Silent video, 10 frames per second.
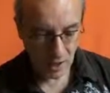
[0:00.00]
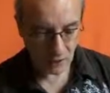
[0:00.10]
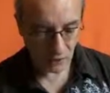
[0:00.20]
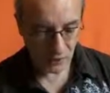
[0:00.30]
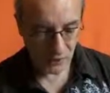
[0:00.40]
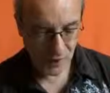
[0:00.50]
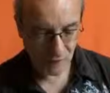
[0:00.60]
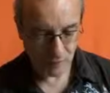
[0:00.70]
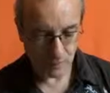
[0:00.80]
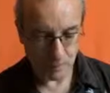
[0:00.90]
and you
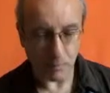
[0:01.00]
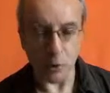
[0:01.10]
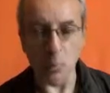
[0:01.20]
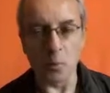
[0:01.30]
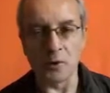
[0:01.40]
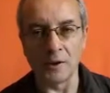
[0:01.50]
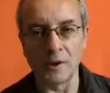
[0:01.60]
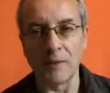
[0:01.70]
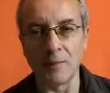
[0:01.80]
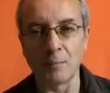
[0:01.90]
serve them
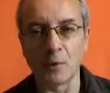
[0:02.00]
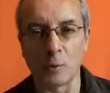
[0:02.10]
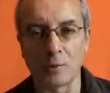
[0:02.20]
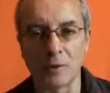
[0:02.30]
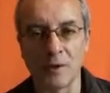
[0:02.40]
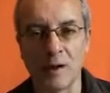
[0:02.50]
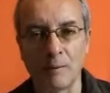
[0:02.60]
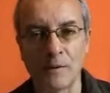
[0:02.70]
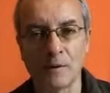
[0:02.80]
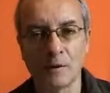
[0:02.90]
appropriately at the proper
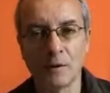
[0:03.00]
times